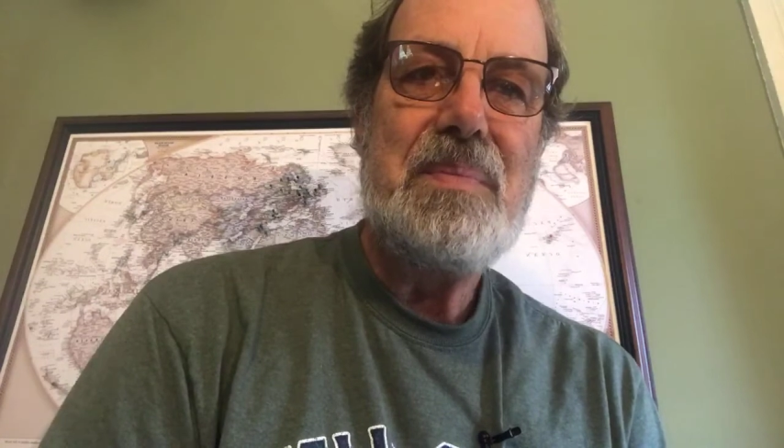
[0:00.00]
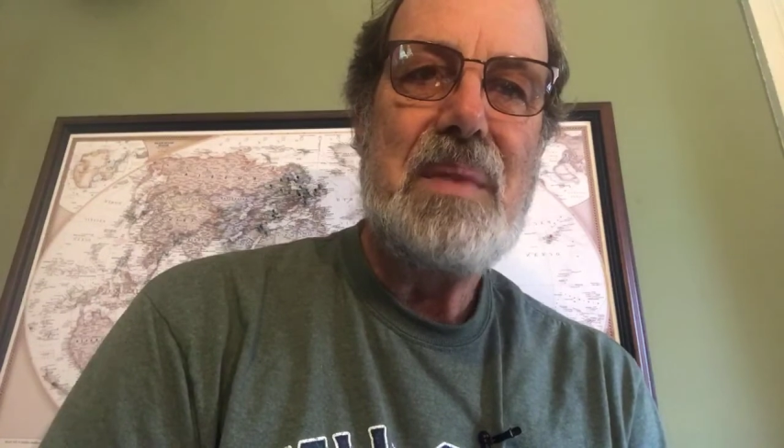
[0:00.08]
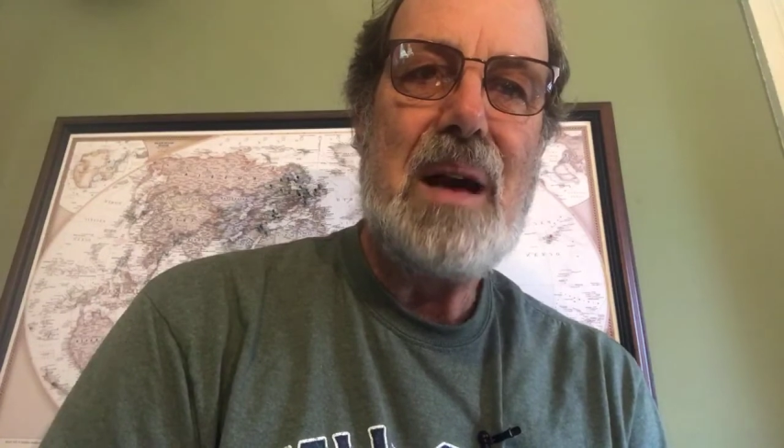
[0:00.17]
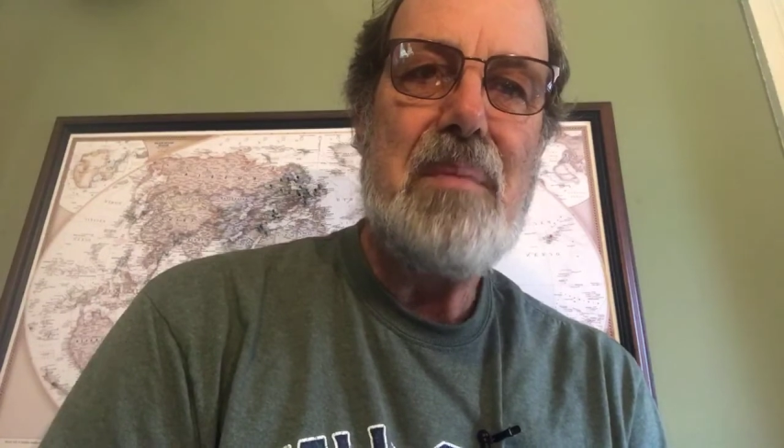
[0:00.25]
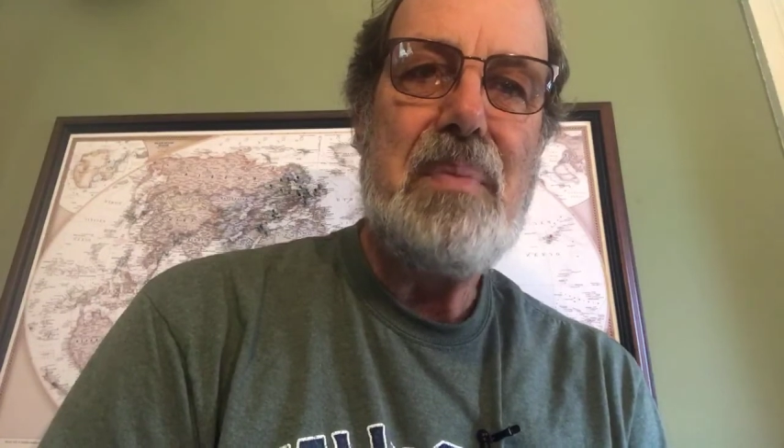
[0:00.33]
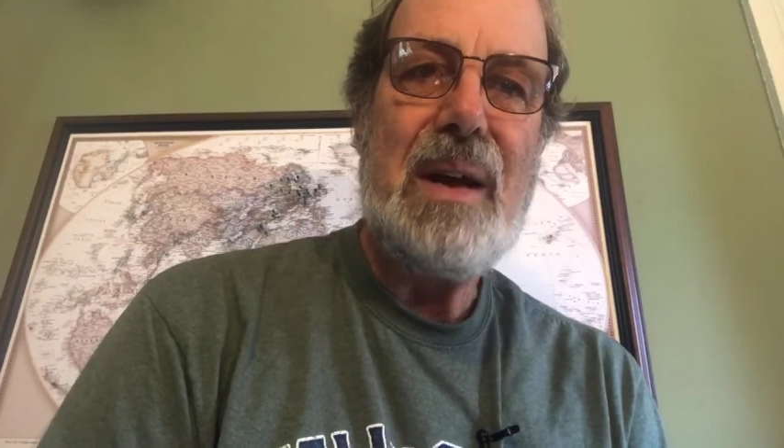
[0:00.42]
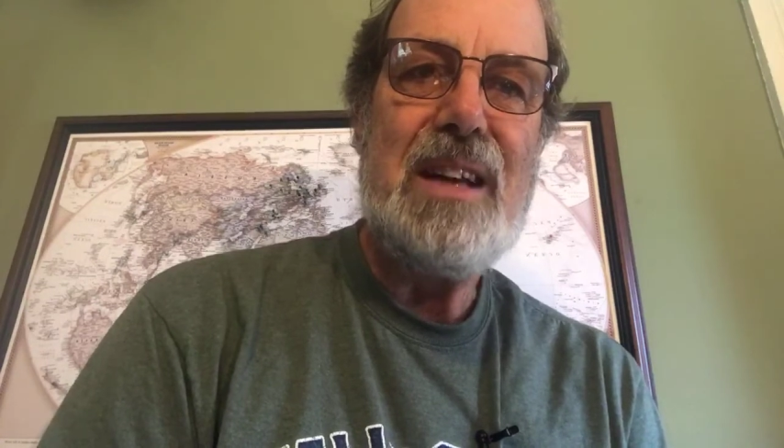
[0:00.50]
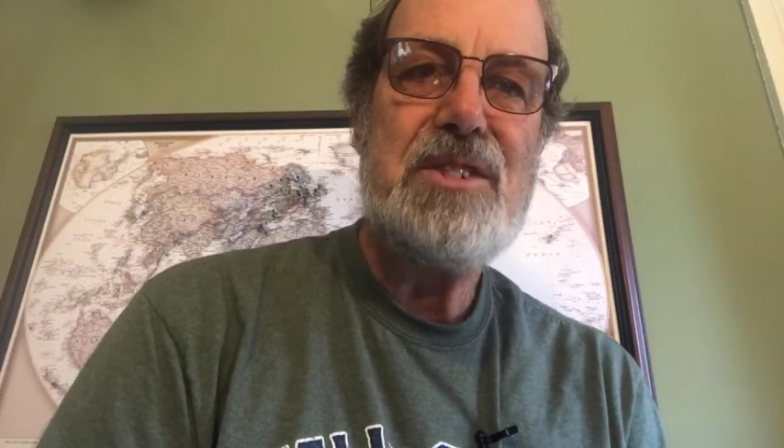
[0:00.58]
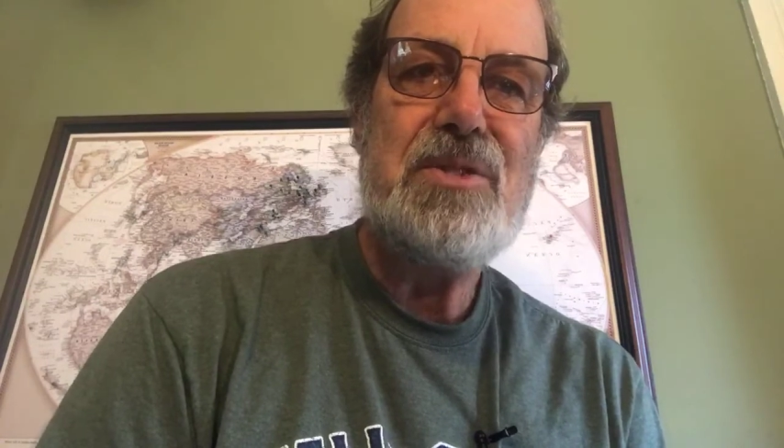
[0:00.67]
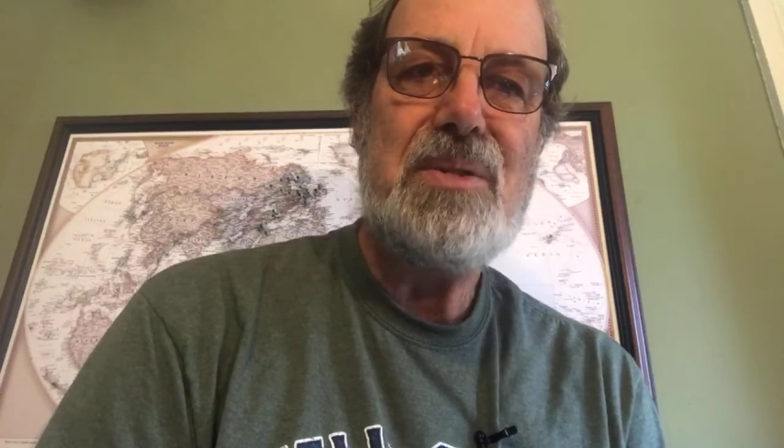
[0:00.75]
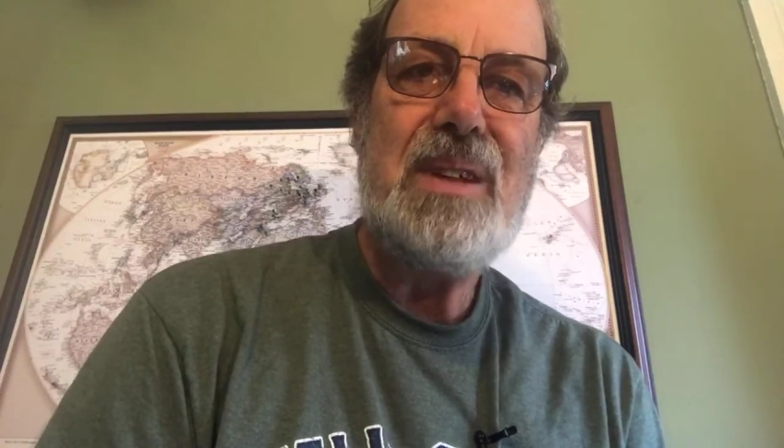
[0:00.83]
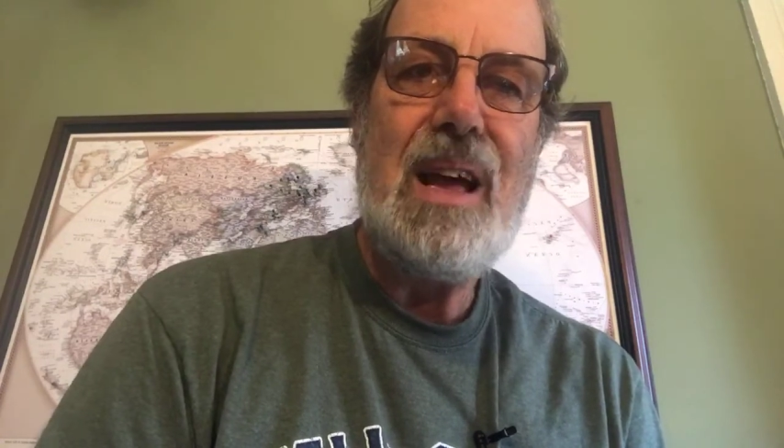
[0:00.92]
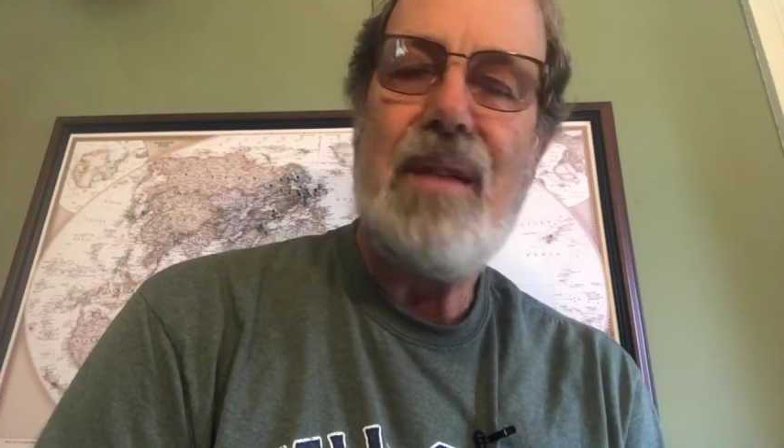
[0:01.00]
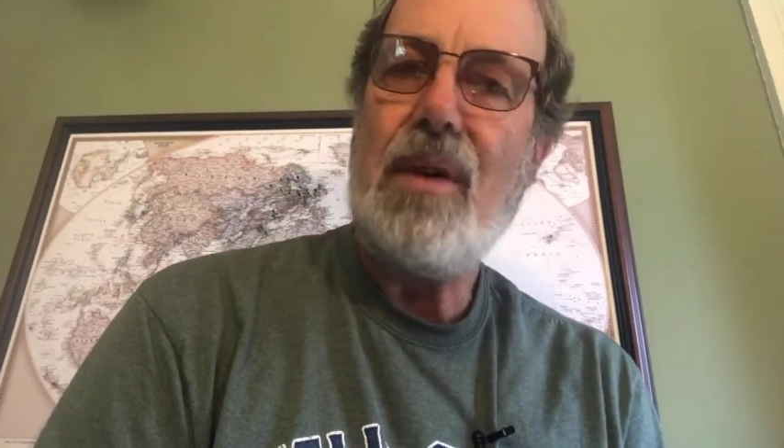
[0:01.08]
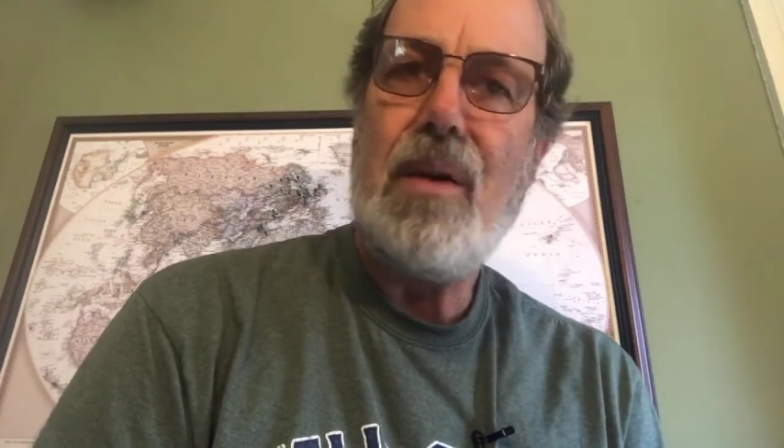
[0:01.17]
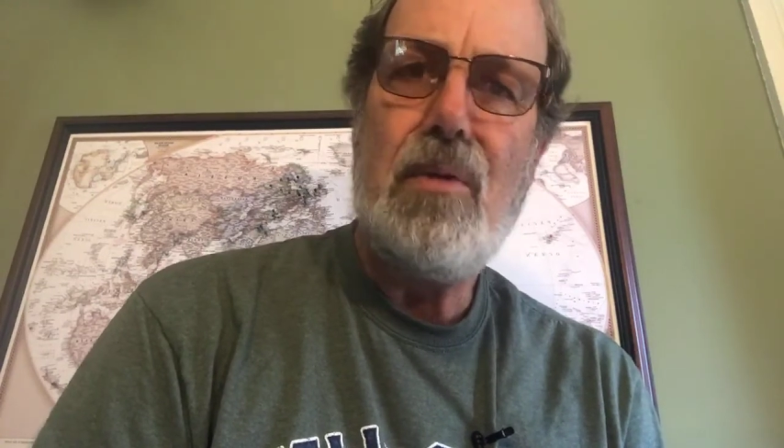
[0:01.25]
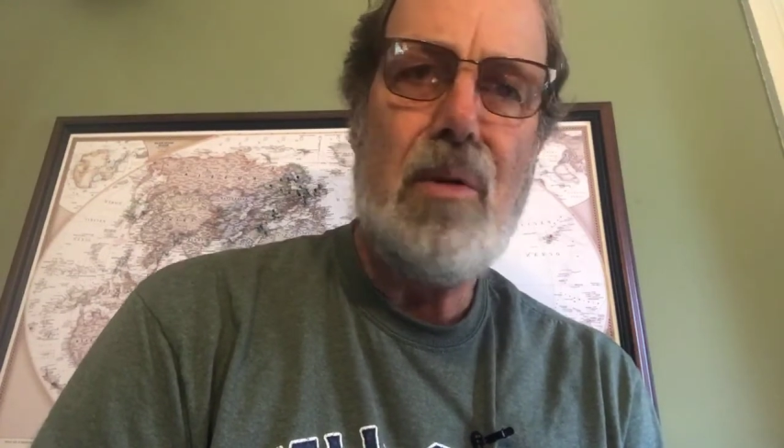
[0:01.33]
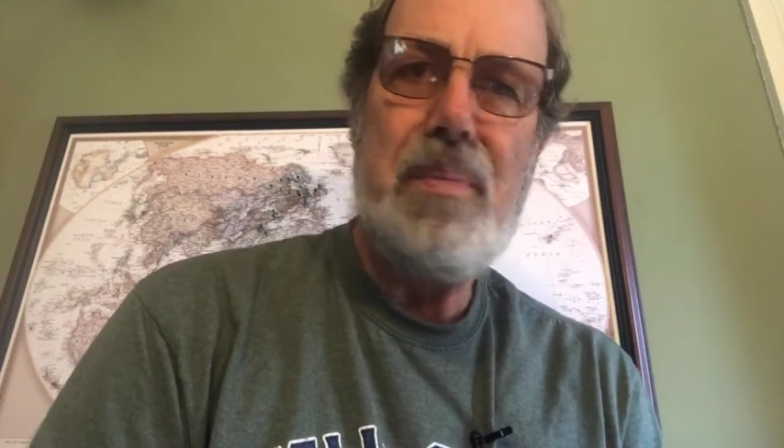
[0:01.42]
I'm Pastor Dave.
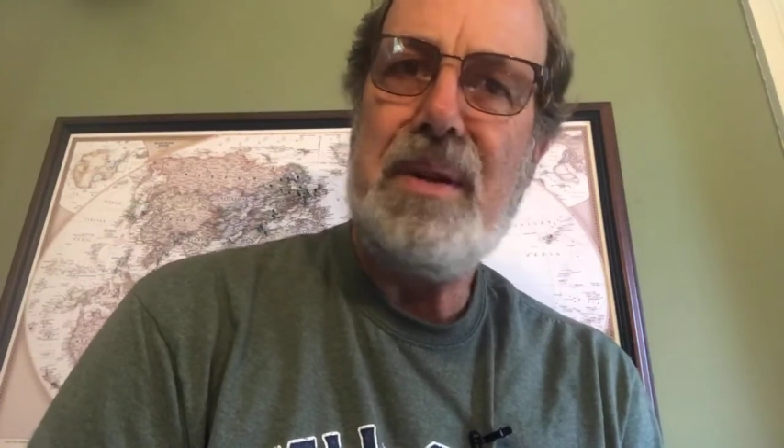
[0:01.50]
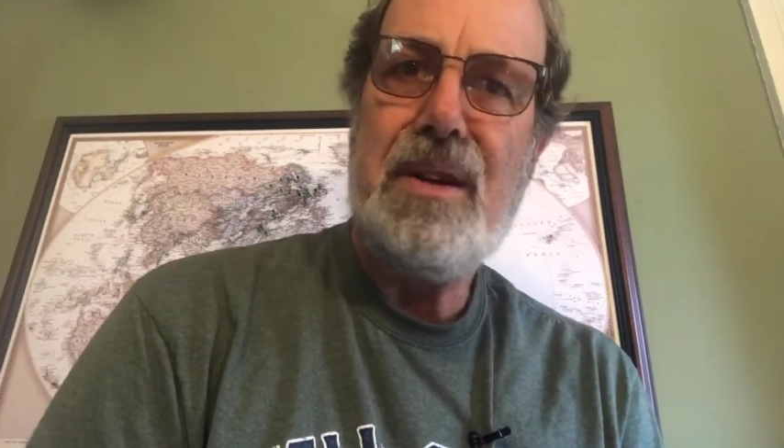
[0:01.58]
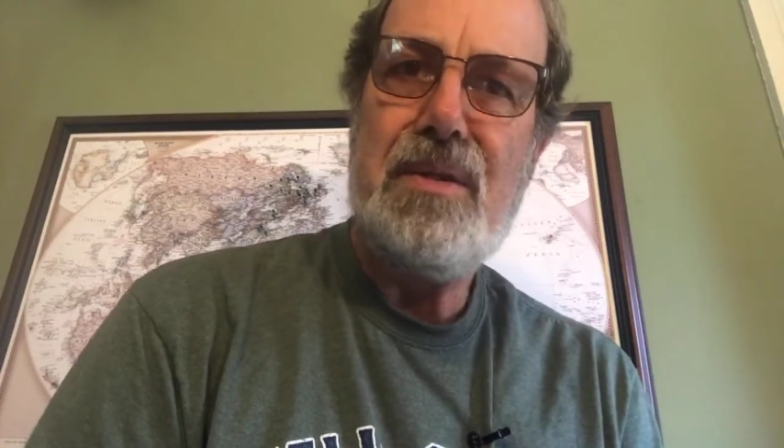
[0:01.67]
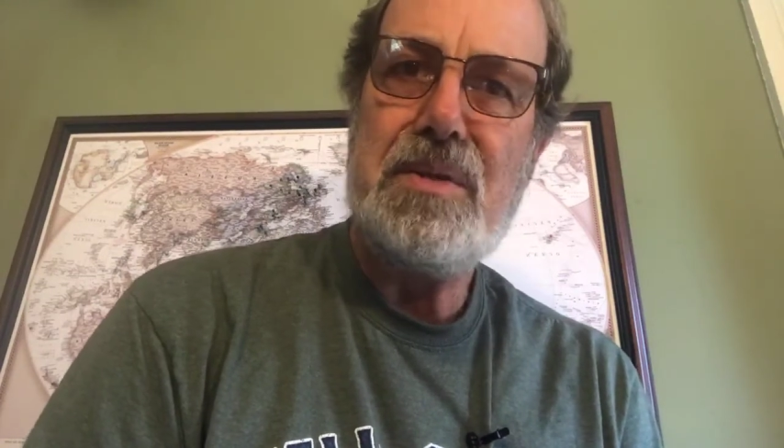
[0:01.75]
I won't be here